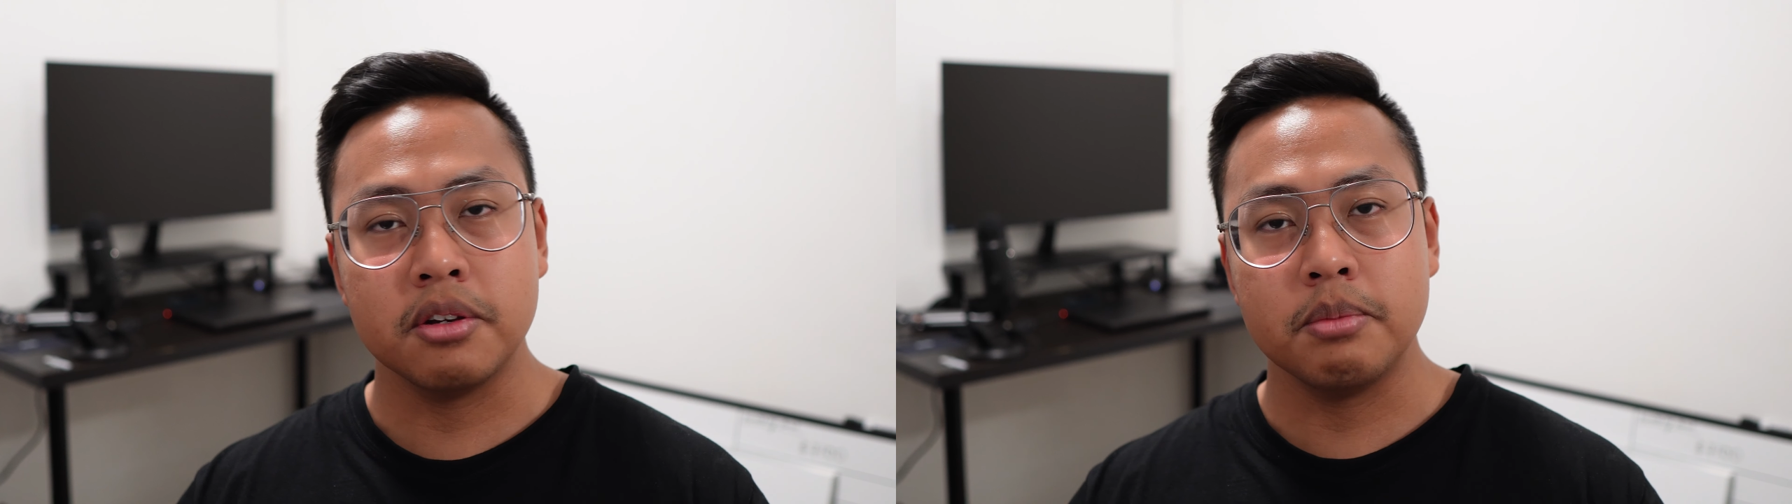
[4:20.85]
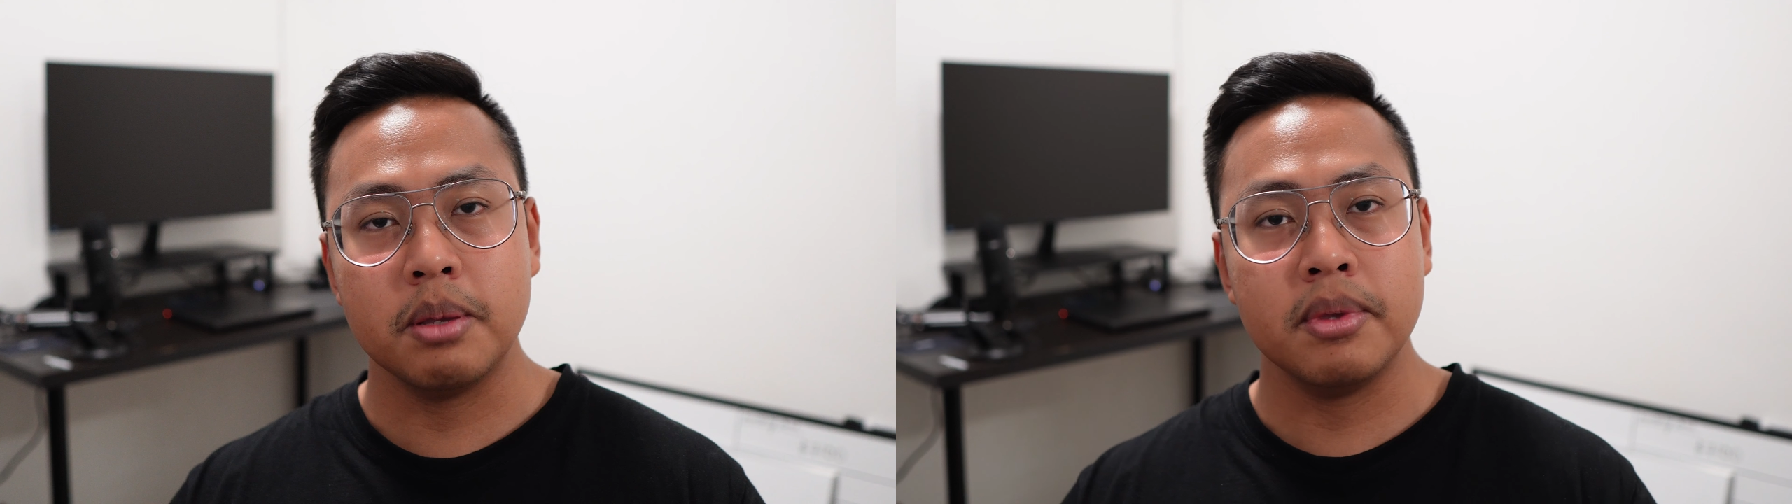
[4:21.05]

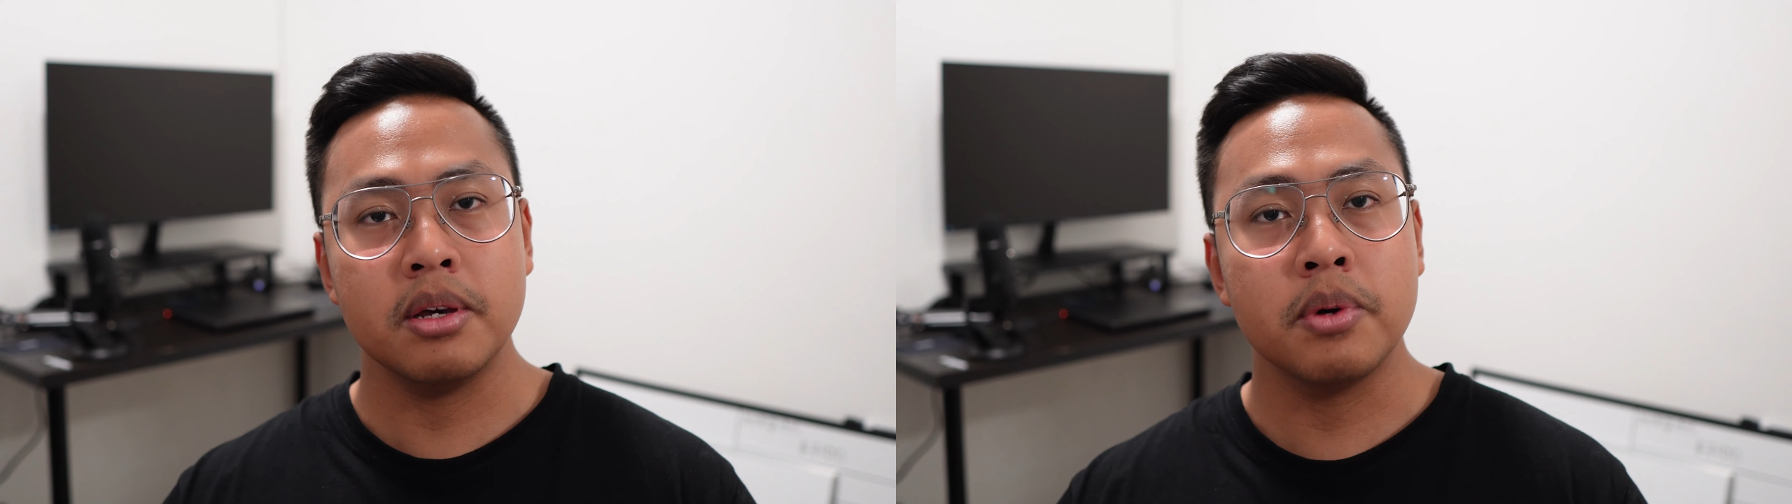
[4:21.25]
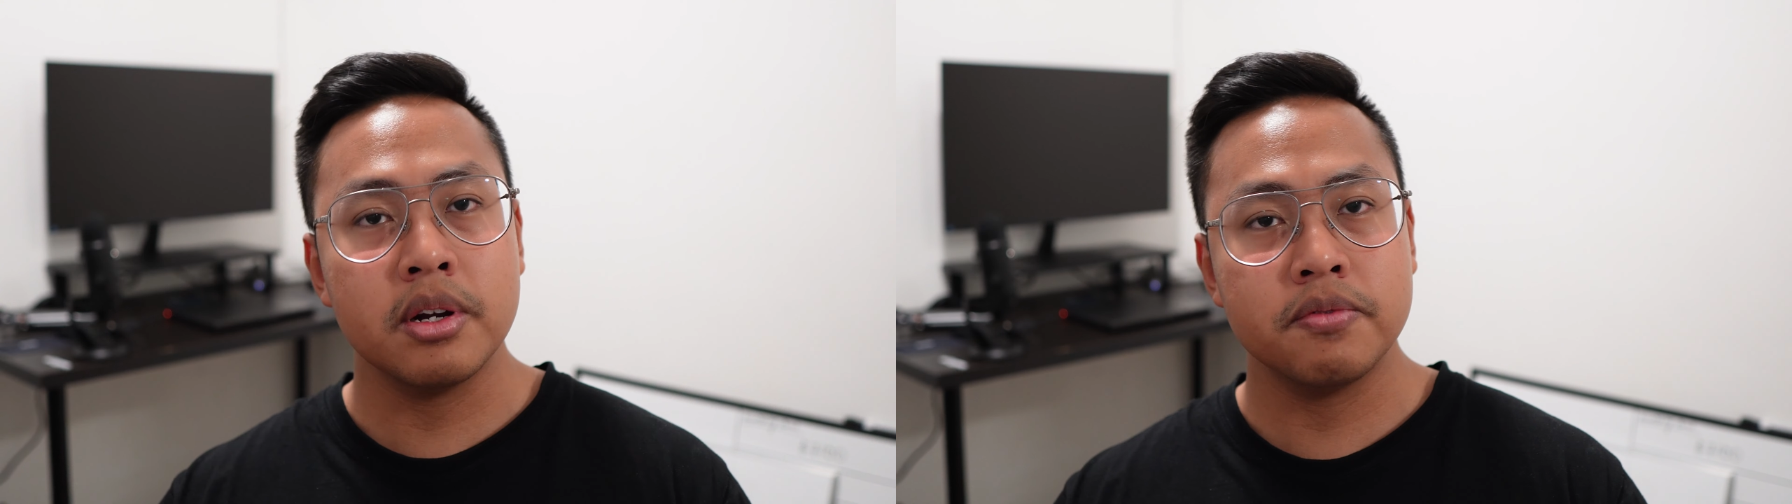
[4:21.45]
who made me
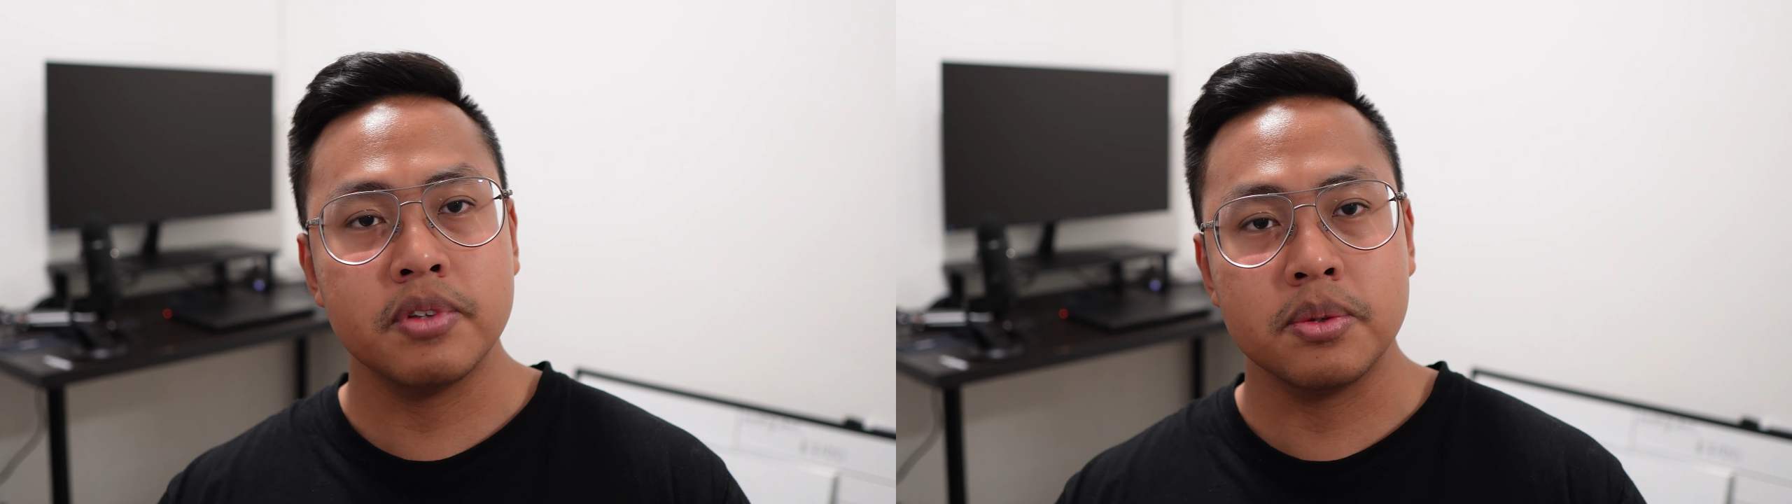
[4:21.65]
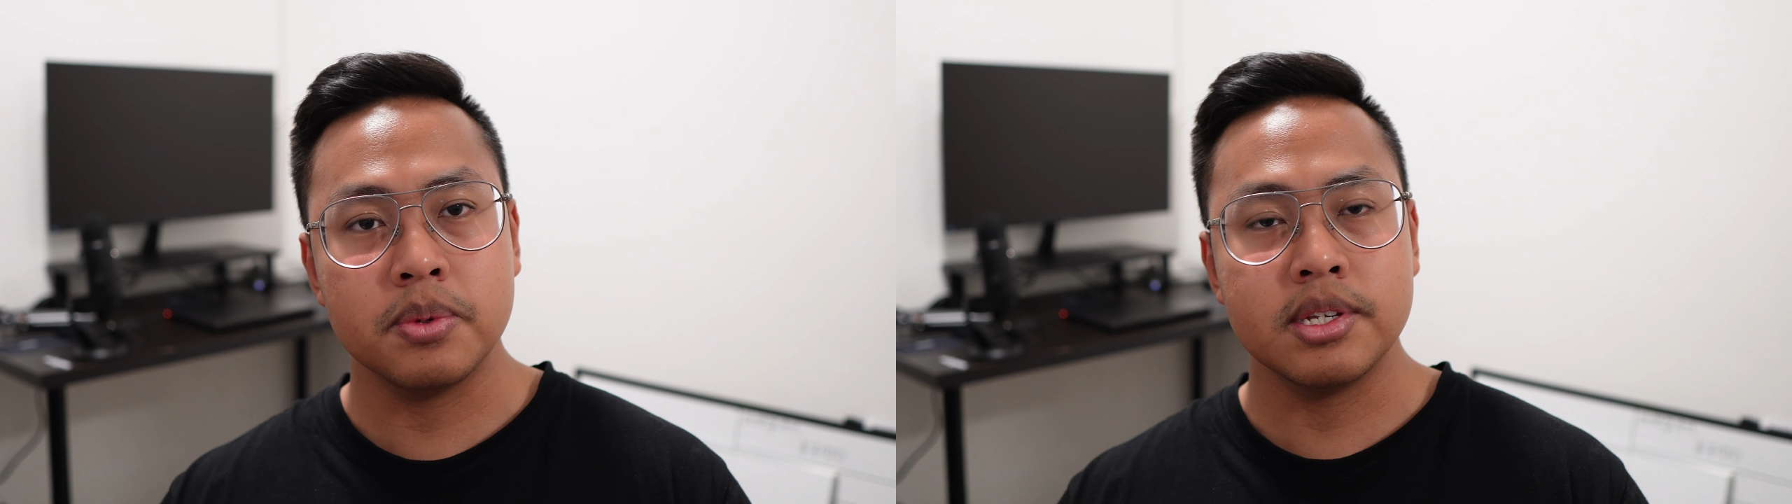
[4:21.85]
aware of
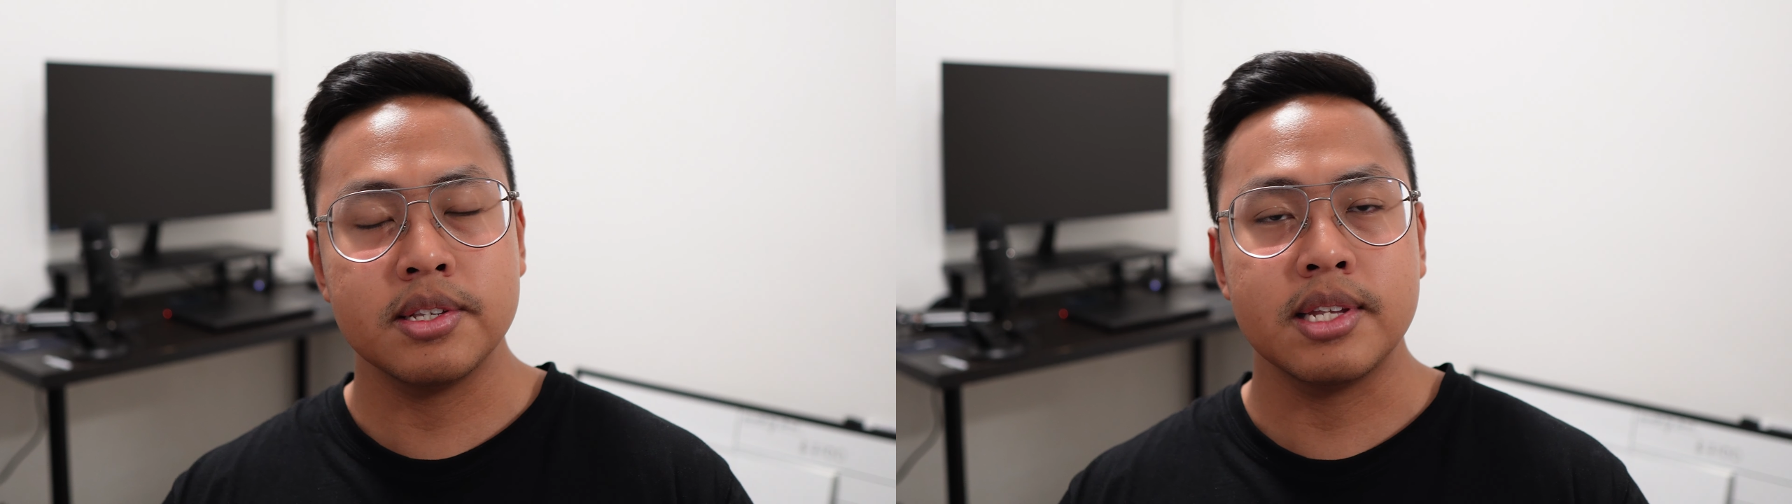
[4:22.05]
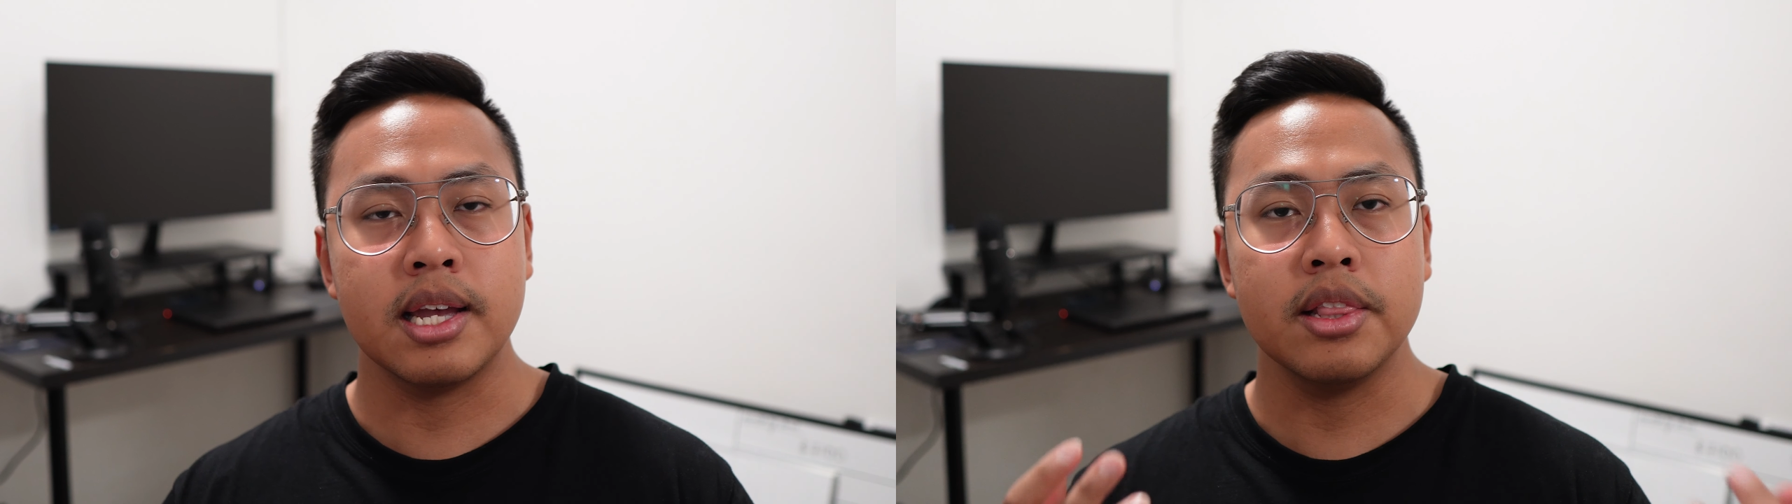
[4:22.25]
this, which
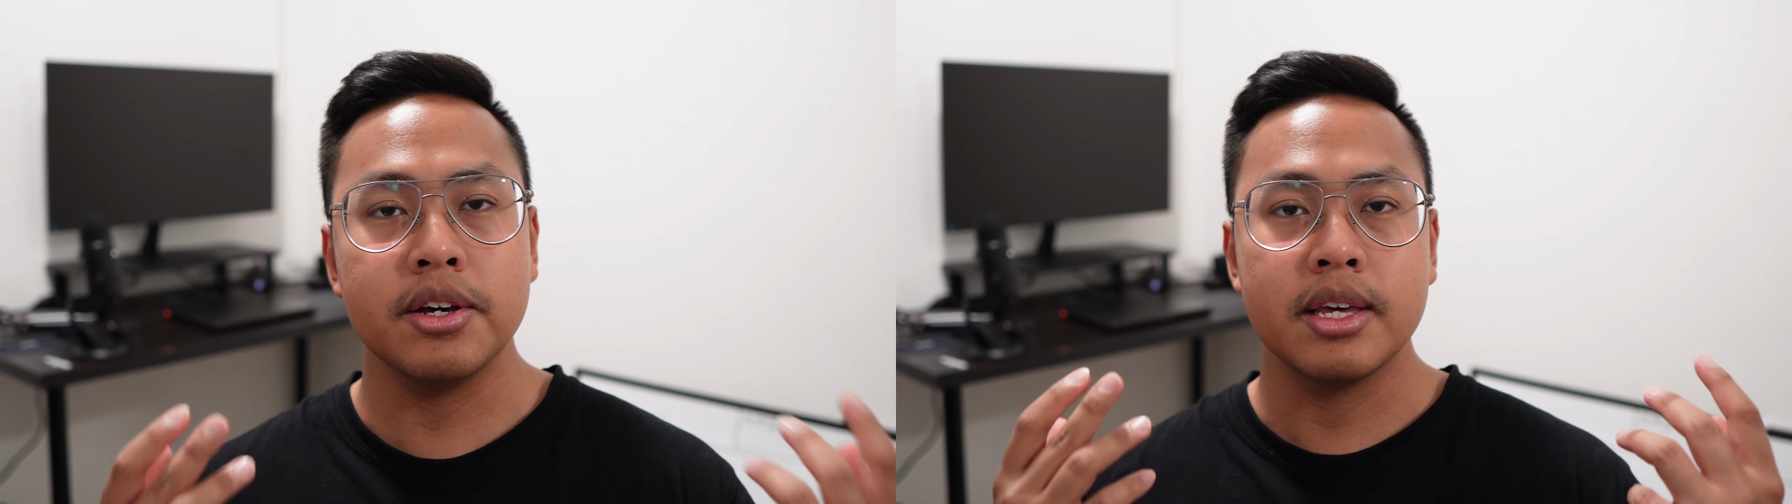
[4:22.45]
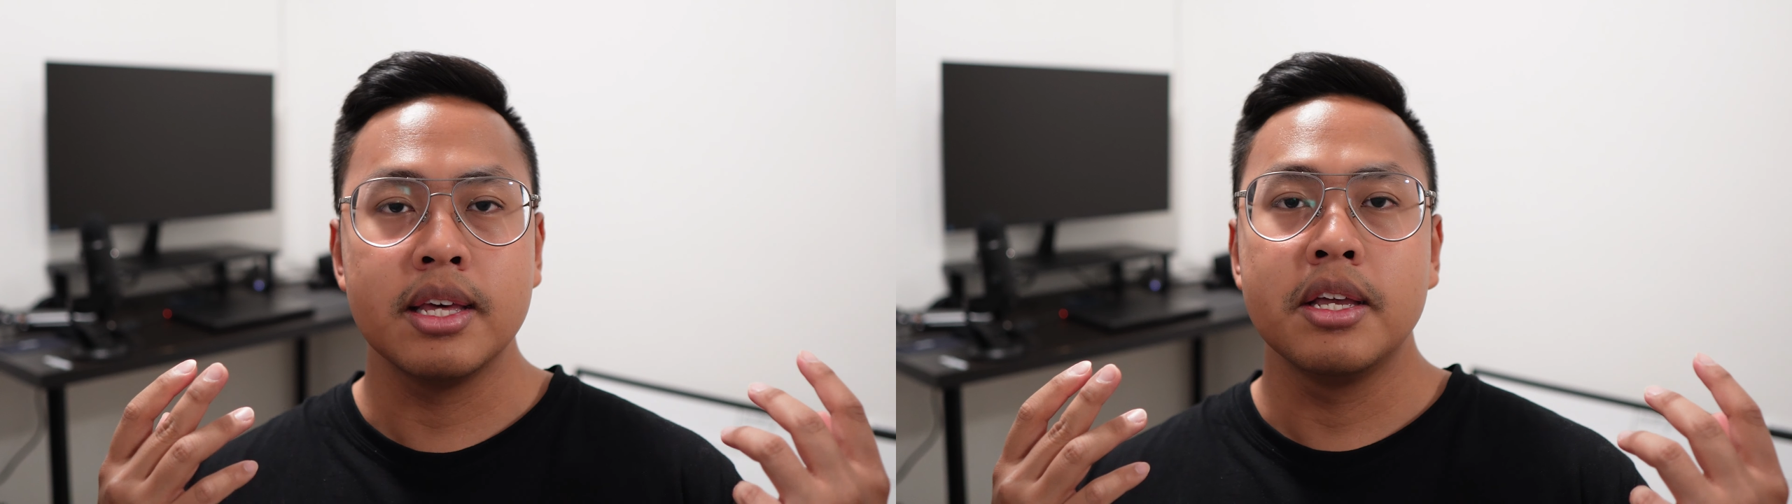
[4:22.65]
is that,
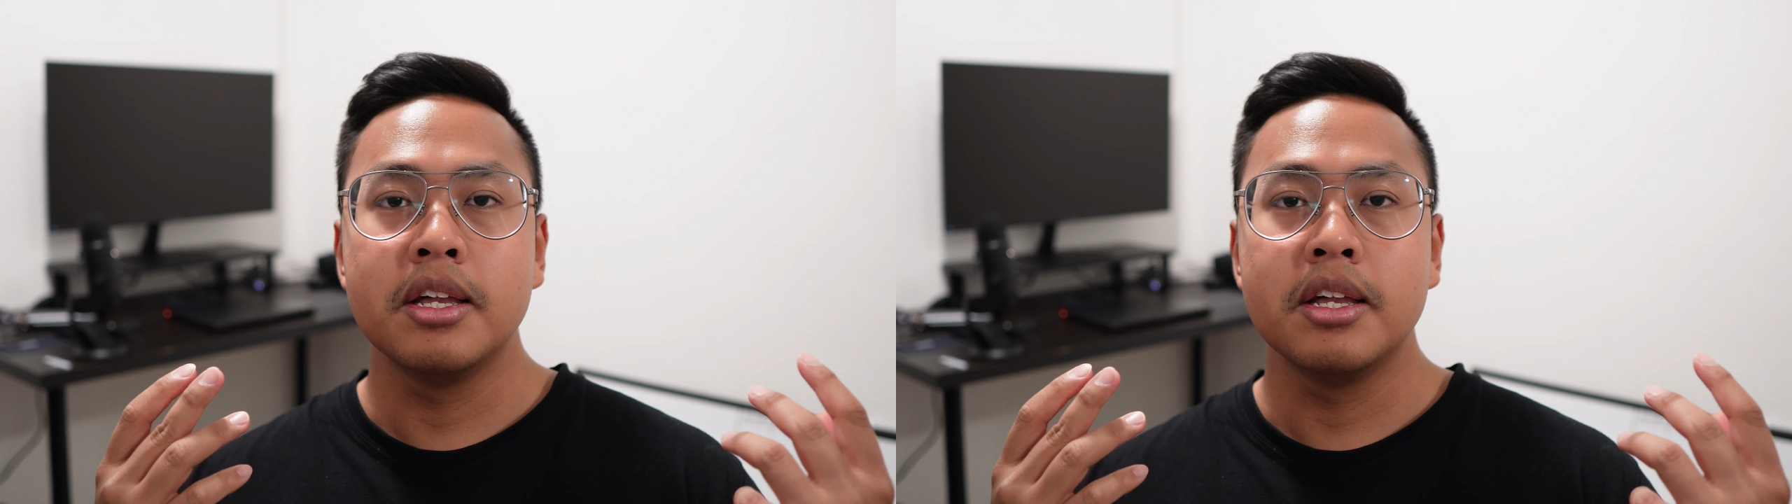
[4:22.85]
look,